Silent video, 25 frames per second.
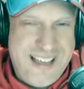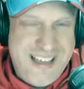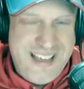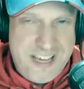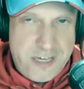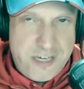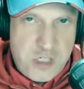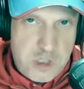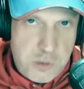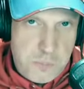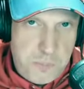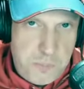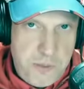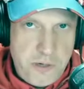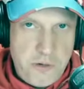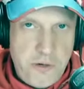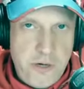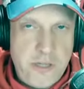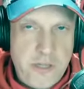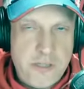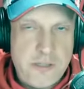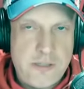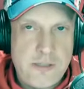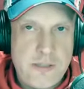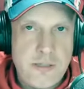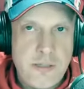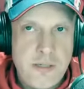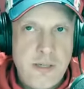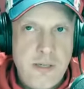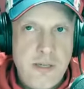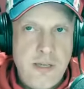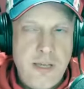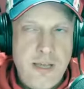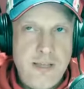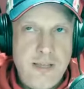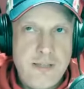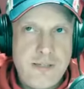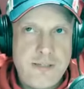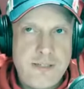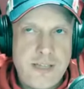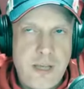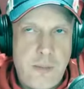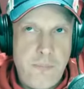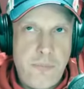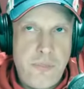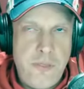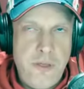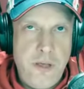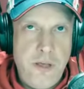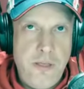experience is
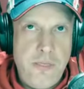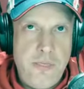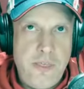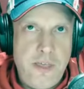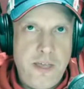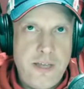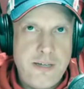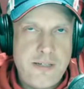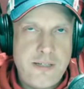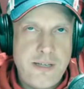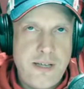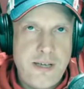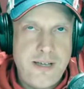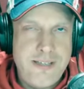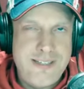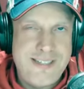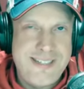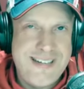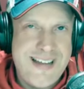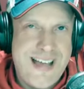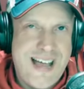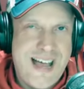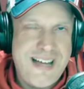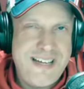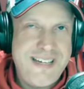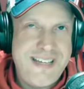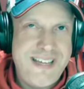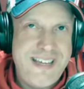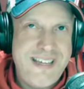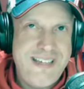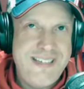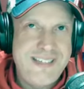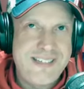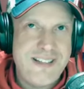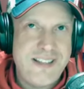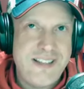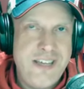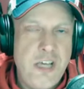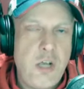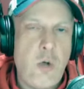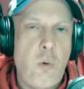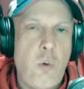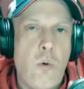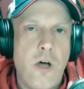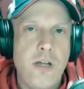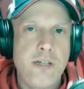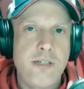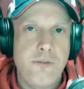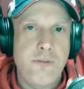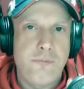something that is not easily
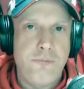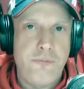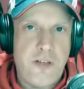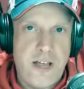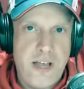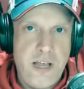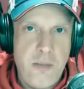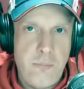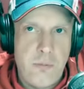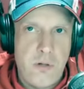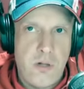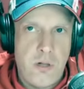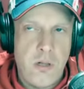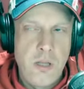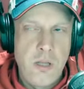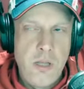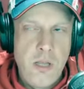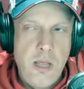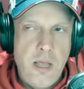quantifiable.